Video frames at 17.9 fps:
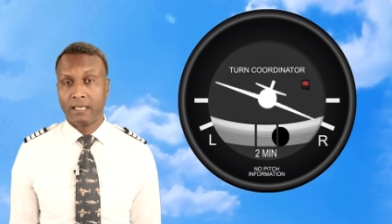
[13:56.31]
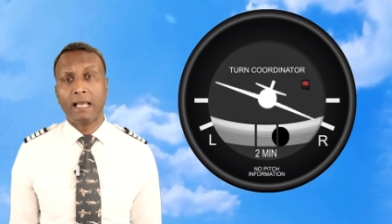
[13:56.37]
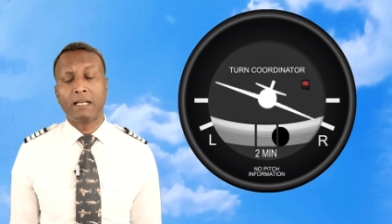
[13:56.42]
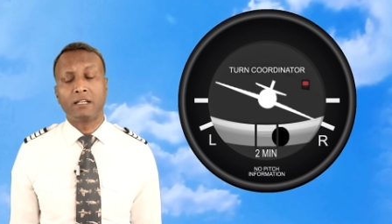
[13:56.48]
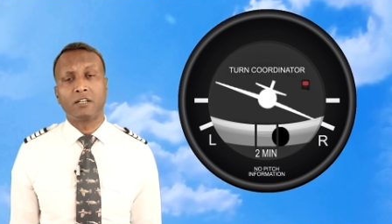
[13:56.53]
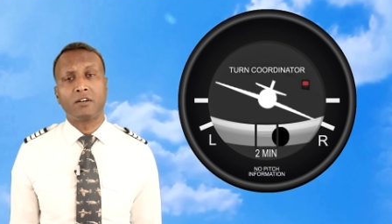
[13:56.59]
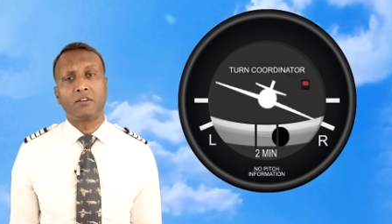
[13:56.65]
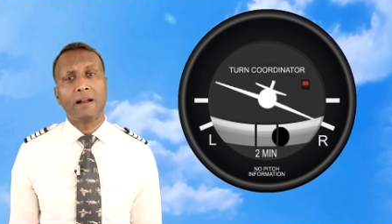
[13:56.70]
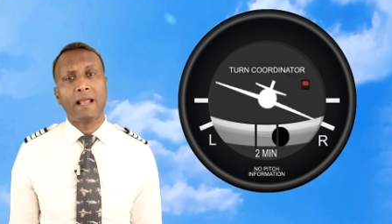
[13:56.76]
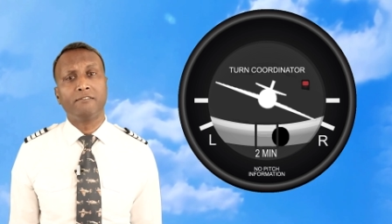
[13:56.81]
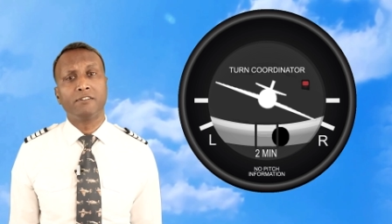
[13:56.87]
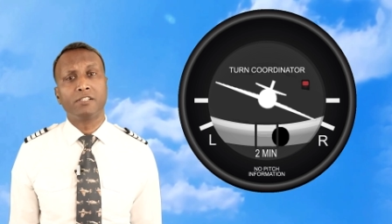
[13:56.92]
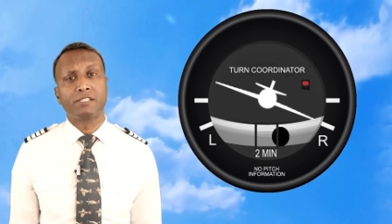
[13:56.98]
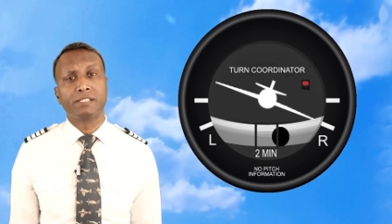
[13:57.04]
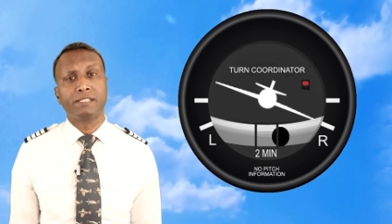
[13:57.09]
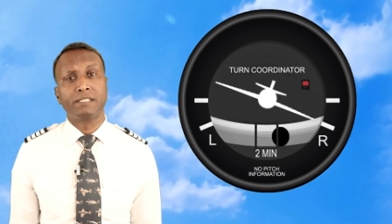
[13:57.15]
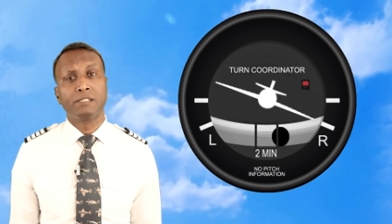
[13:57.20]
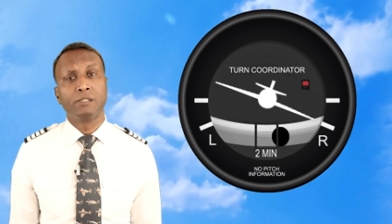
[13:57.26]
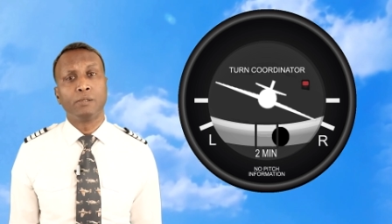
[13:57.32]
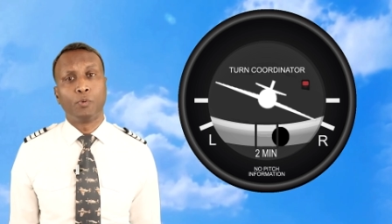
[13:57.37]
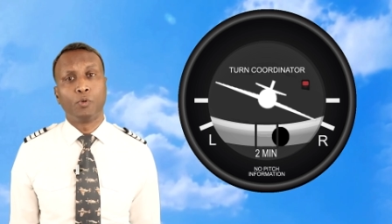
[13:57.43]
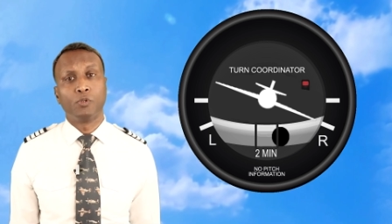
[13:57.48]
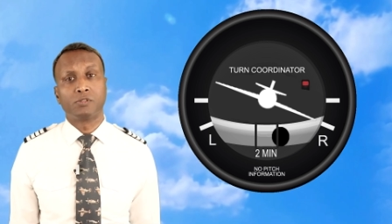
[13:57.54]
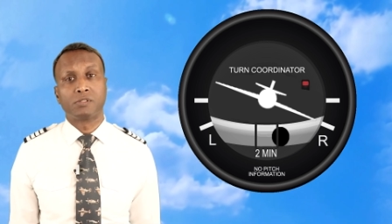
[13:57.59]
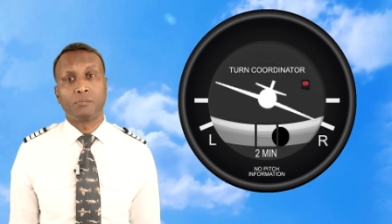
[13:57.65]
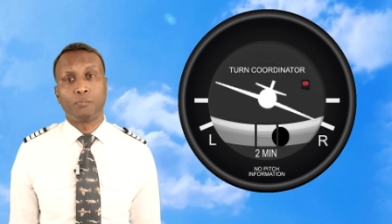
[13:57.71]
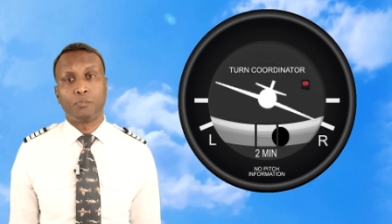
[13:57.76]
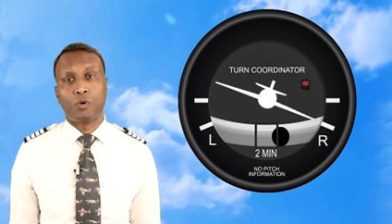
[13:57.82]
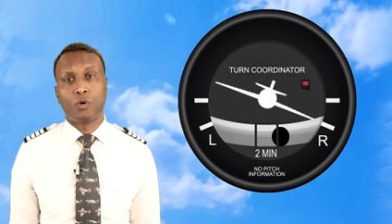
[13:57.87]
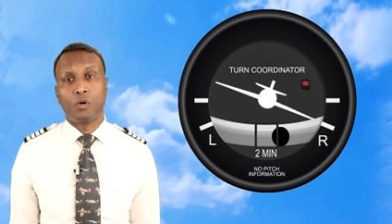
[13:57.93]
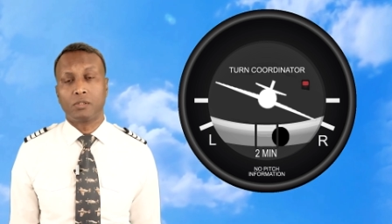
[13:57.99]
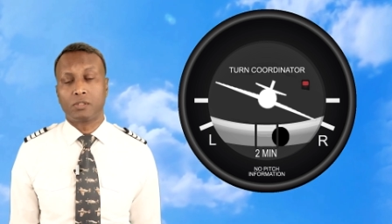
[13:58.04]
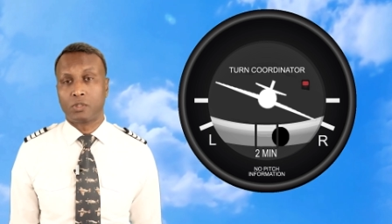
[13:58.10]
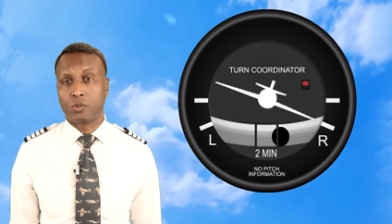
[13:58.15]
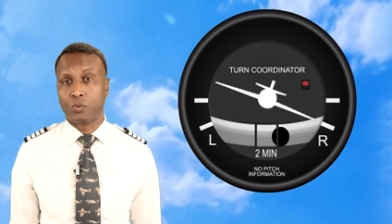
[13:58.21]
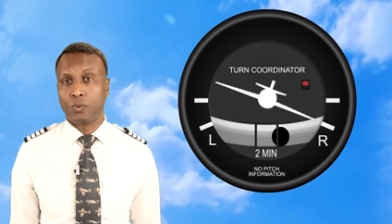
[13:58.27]
and gravity pulls the
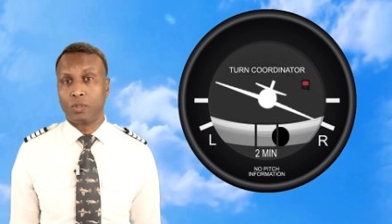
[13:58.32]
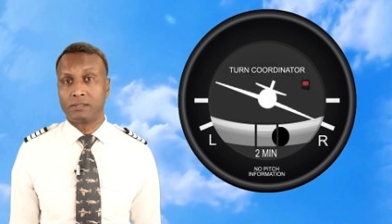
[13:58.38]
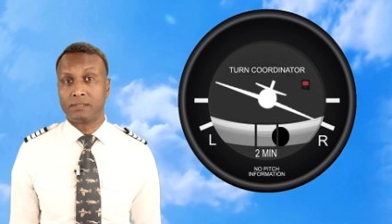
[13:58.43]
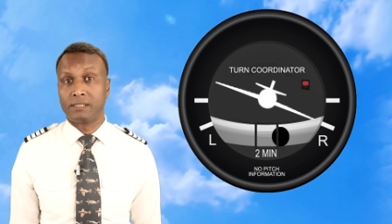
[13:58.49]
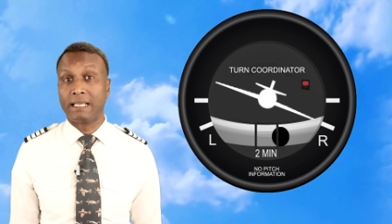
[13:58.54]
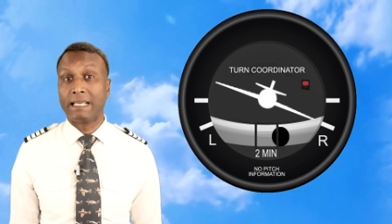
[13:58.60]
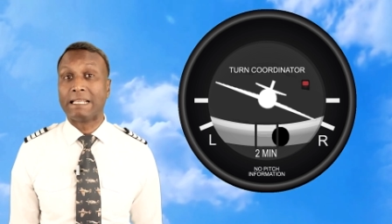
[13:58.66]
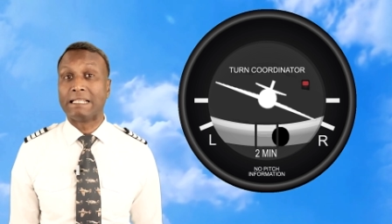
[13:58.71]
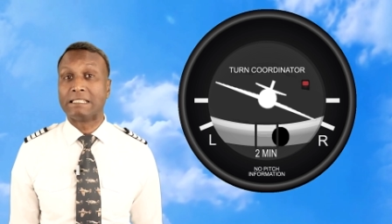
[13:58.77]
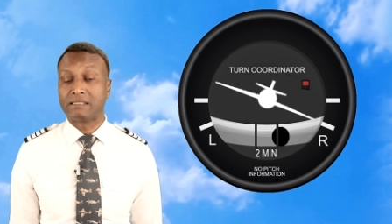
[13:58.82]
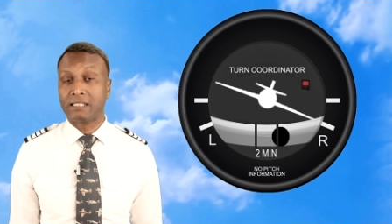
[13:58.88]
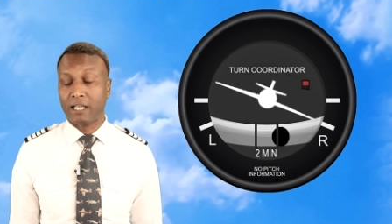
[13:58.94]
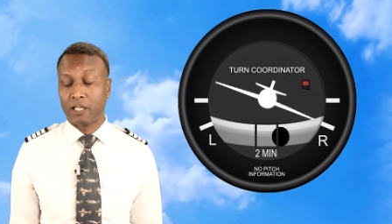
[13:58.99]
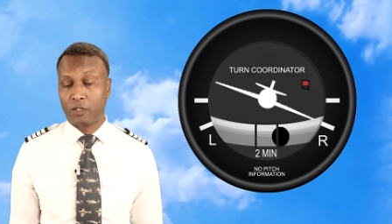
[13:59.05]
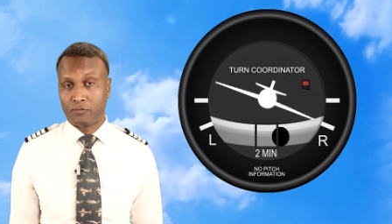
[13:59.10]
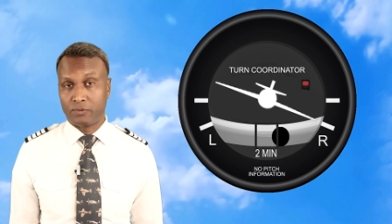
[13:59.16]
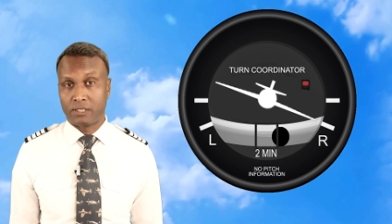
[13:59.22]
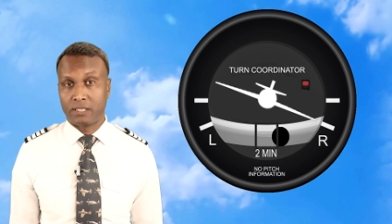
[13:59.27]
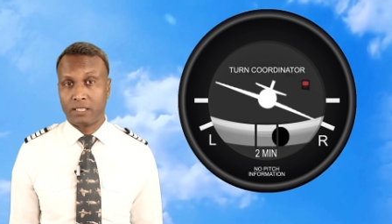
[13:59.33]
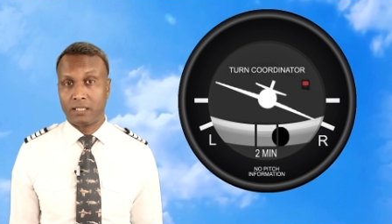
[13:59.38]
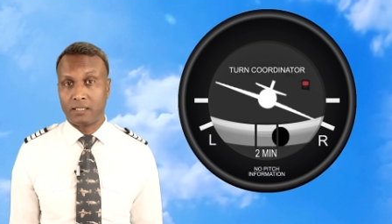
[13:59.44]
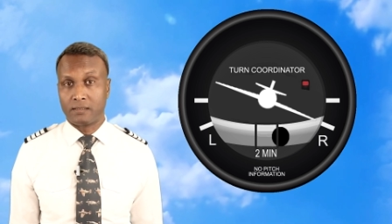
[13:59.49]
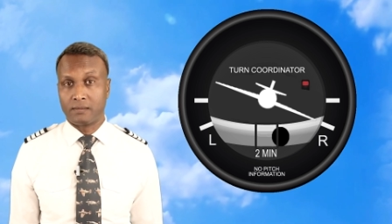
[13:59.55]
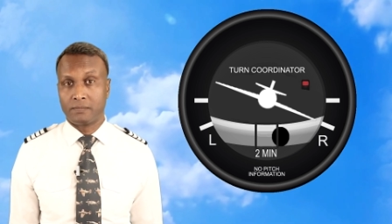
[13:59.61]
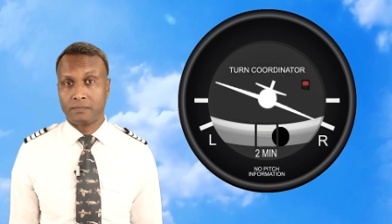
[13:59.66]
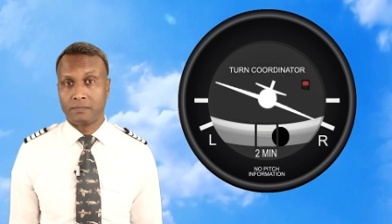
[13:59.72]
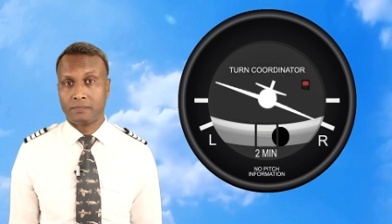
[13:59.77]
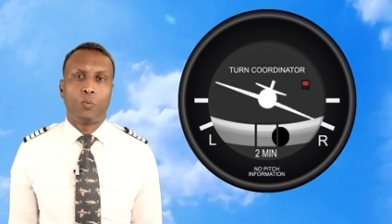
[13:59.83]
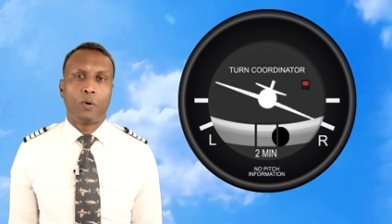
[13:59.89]
ball towards the inside of the turn.